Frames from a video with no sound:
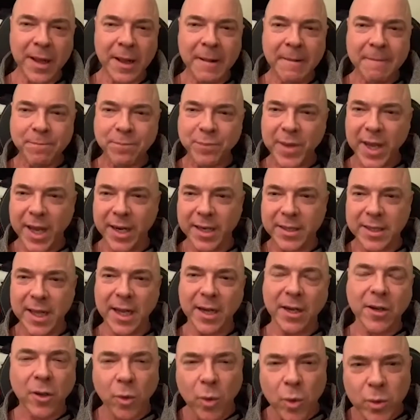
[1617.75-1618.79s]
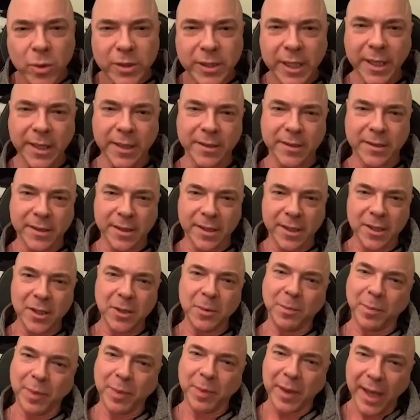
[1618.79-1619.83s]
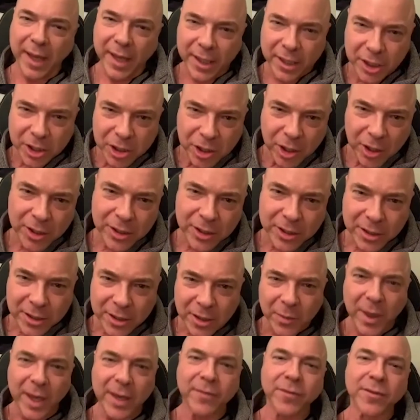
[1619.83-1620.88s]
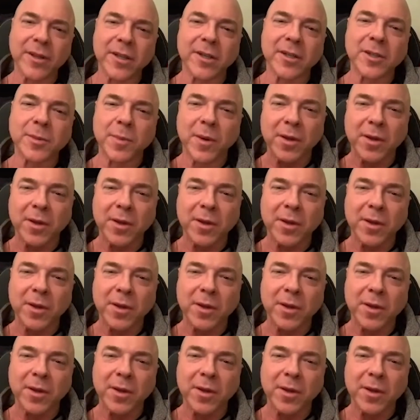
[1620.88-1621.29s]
and it's like lawn tennis. You play a shot and you wait for the response